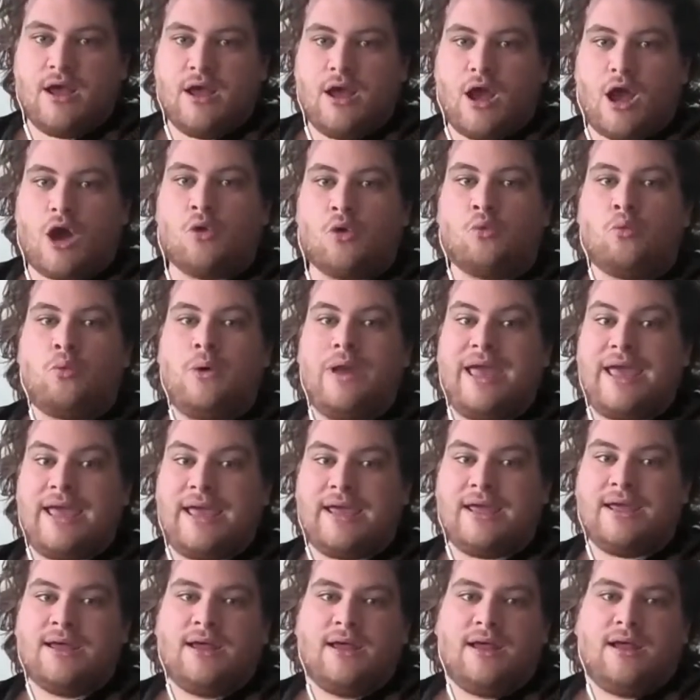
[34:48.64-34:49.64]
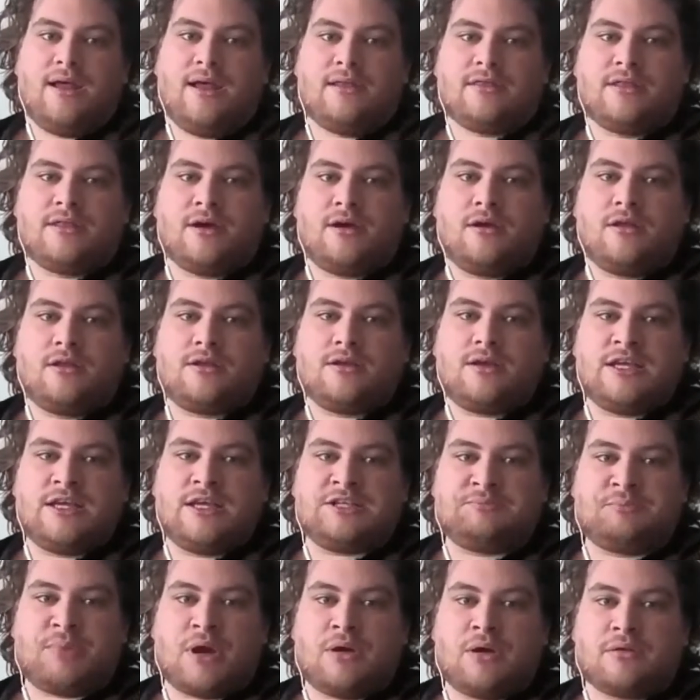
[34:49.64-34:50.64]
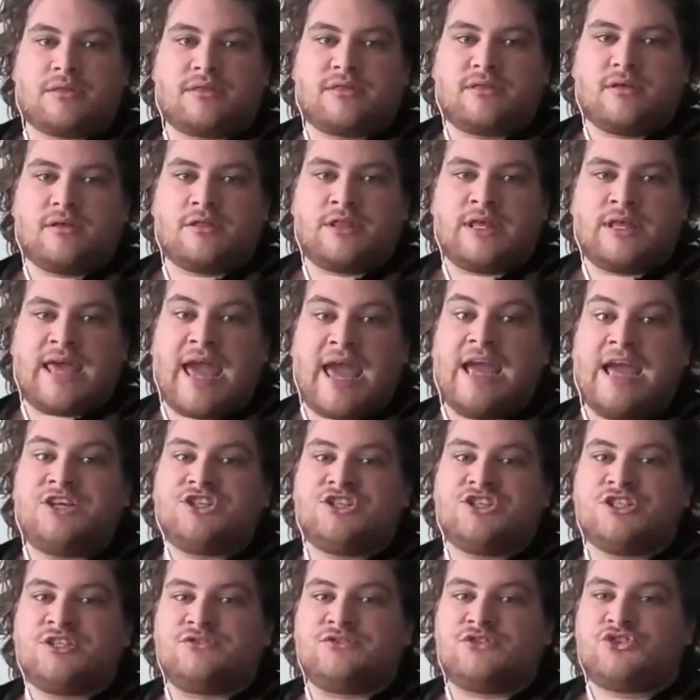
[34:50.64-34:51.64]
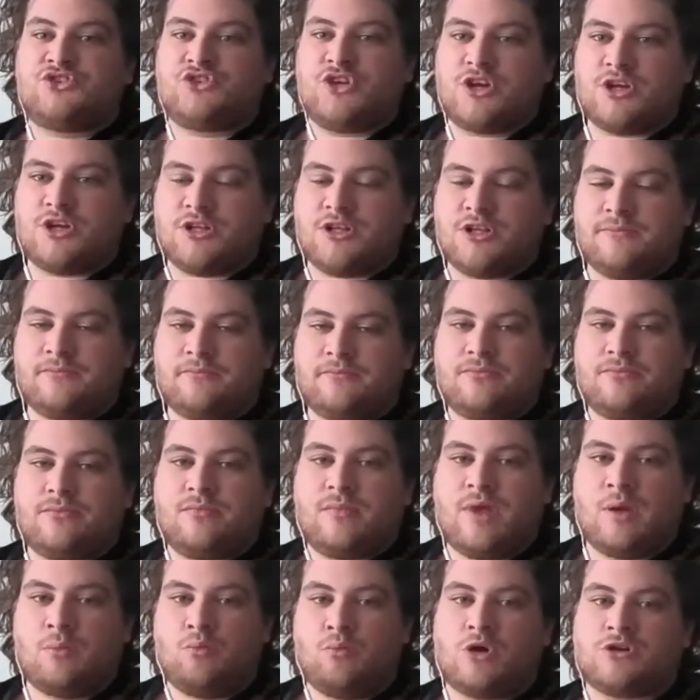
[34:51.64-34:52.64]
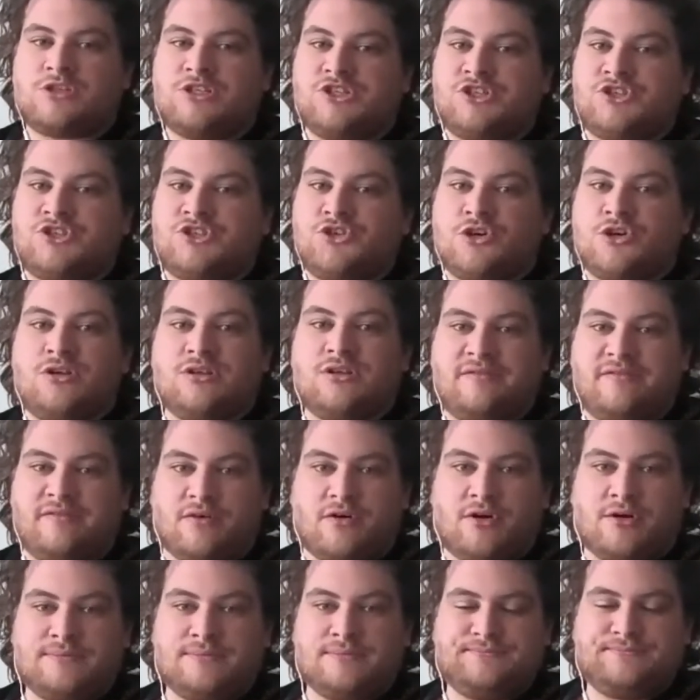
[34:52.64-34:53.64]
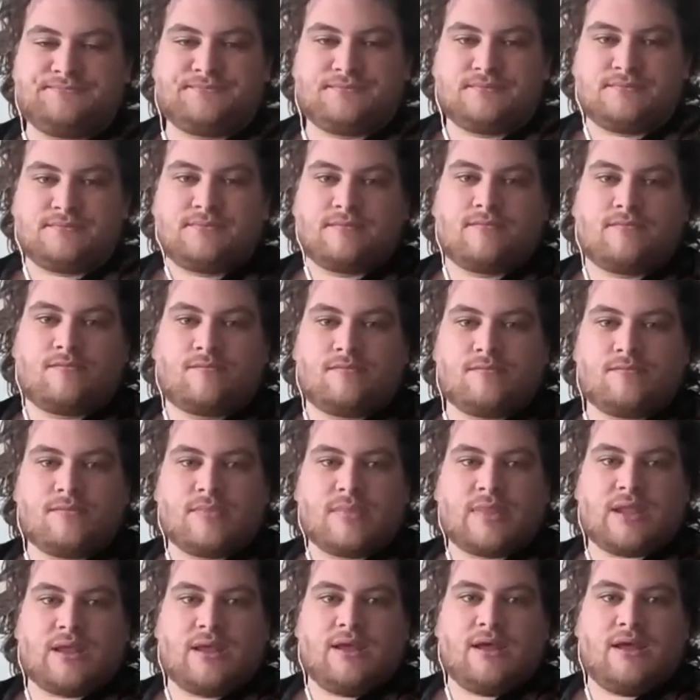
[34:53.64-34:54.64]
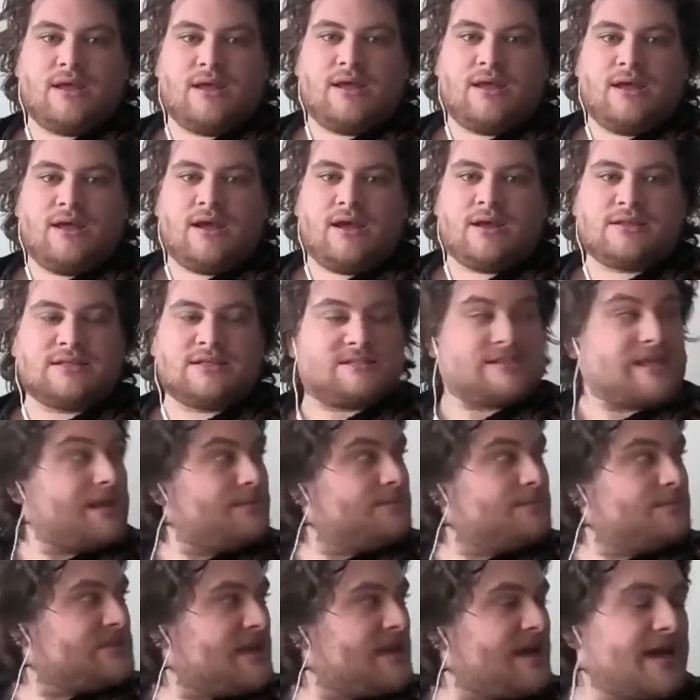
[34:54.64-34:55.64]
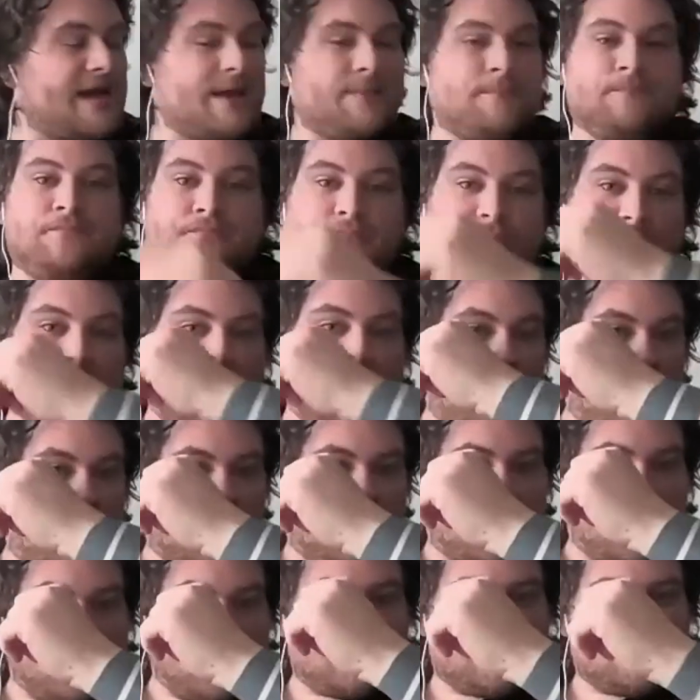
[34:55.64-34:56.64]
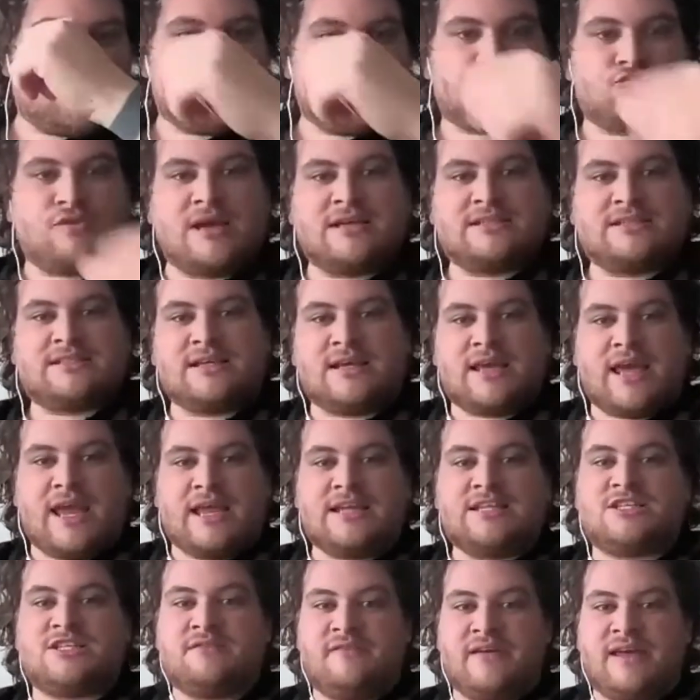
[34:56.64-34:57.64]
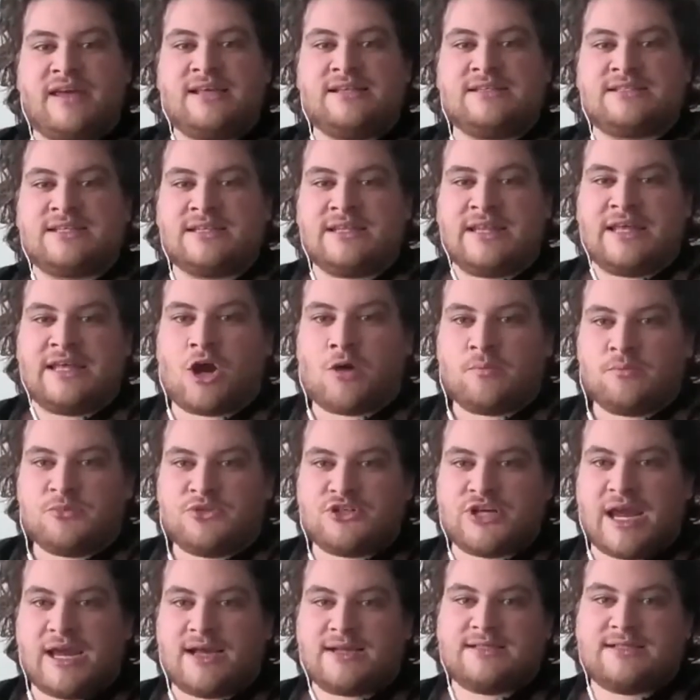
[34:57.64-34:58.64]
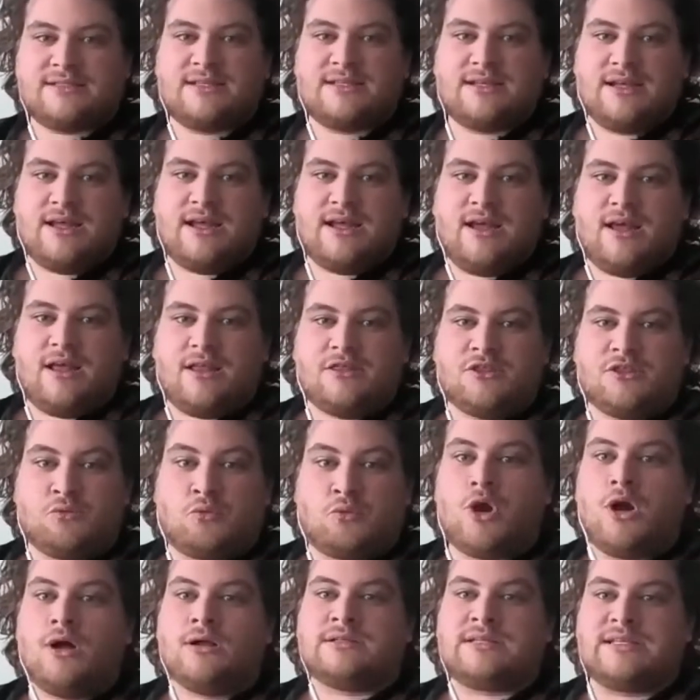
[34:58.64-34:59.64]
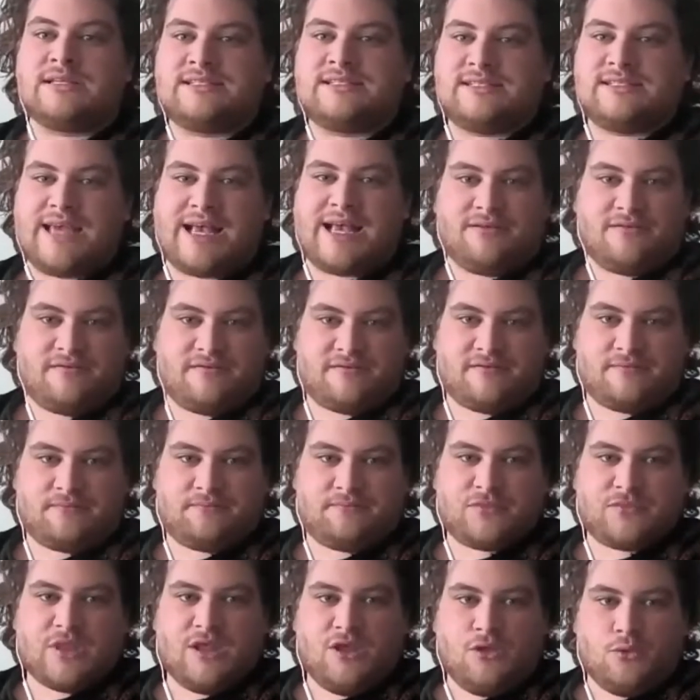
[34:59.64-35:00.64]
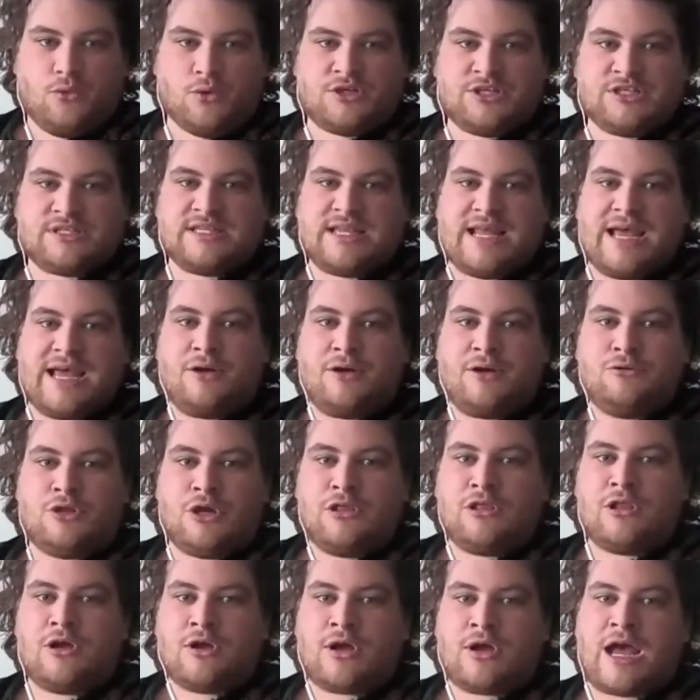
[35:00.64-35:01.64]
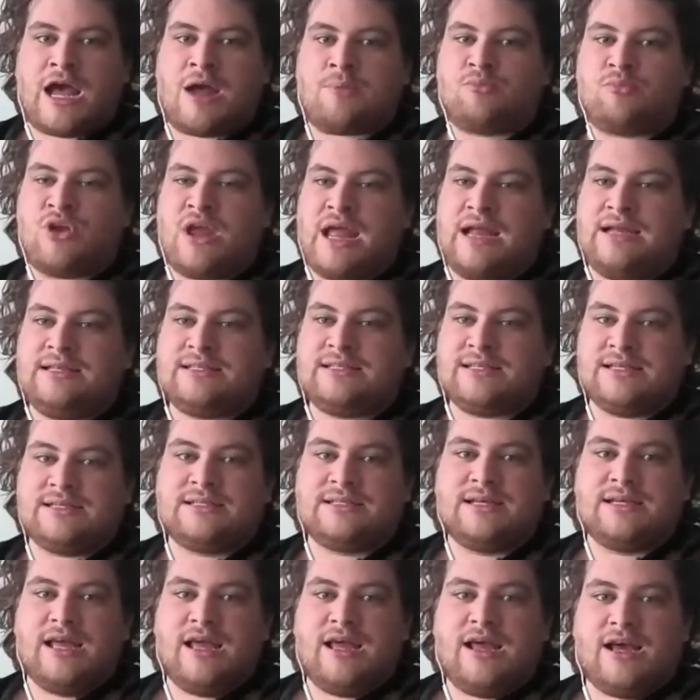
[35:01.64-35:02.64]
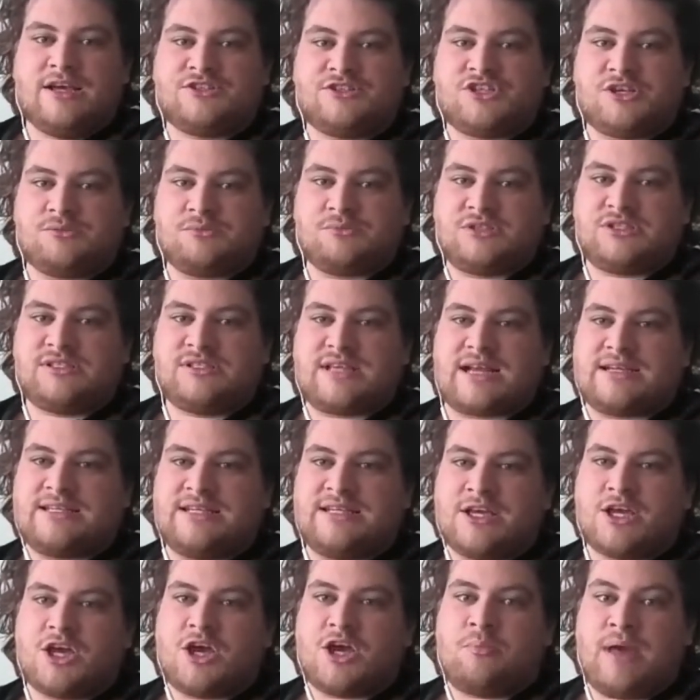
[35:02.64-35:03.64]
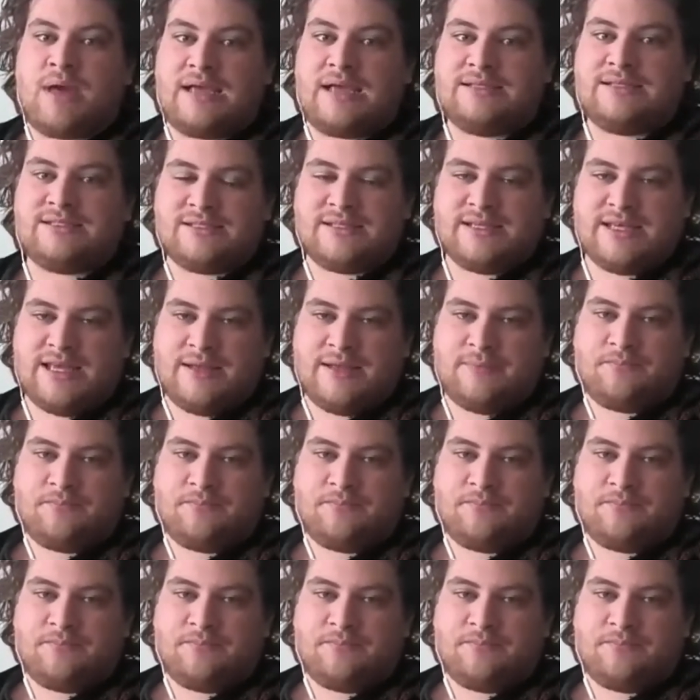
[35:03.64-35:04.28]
a we that is both the agent of struggle and what is struggled for. At the same time, consciousness raising intervenes in the object, the world itself, which is now no longer apprehended as some static opacity,